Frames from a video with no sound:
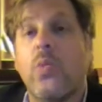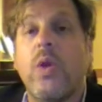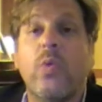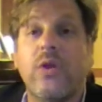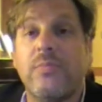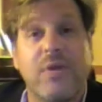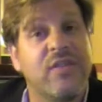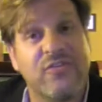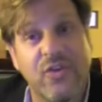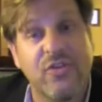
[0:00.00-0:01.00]
we wouldn't be
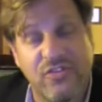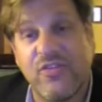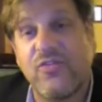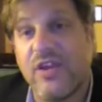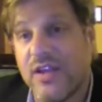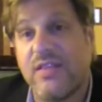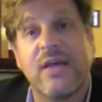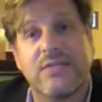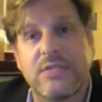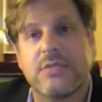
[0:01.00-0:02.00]
the first if we did
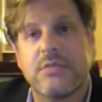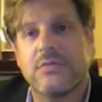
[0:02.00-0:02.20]
this.